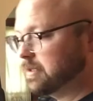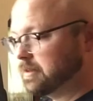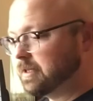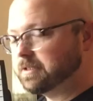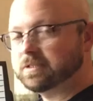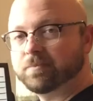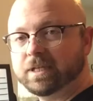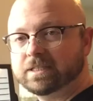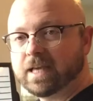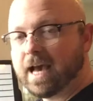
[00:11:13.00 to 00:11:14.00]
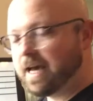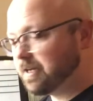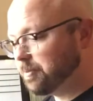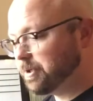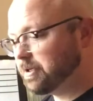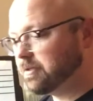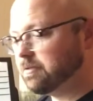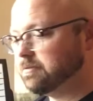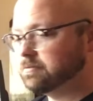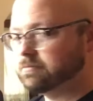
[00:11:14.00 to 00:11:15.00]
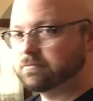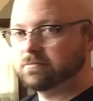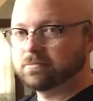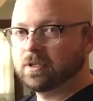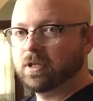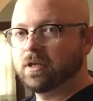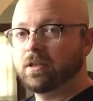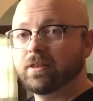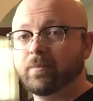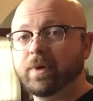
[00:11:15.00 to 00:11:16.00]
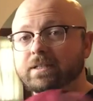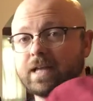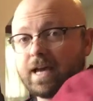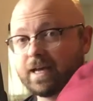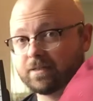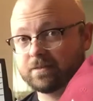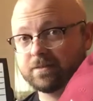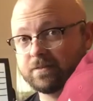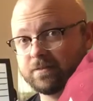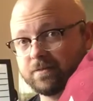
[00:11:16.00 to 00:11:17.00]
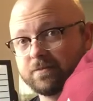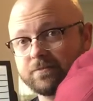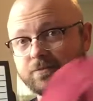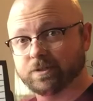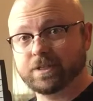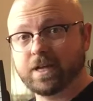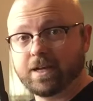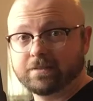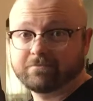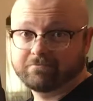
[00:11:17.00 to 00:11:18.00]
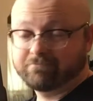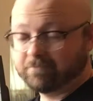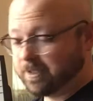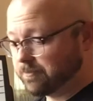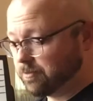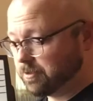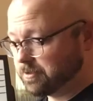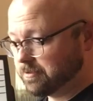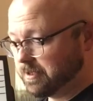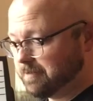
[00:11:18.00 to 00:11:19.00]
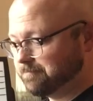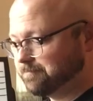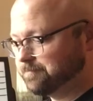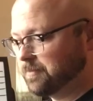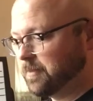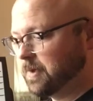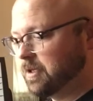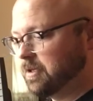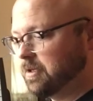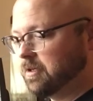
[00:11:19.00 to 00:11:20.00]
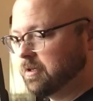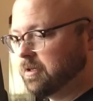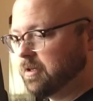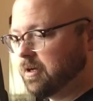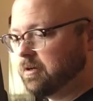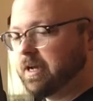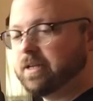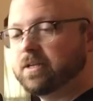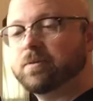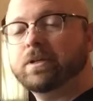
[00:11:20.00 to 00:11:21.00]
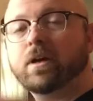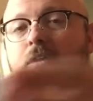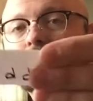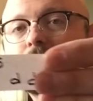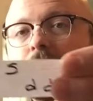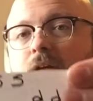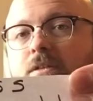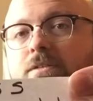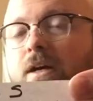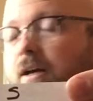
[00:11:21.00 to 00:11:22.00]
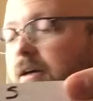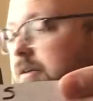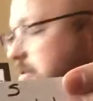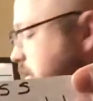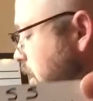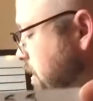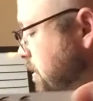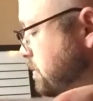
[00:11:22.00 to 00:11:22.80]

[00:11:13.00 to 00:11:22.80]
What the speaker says: let's mix the hat up here. The best hat, Florida State, of course, right? All right, here we go. So, so,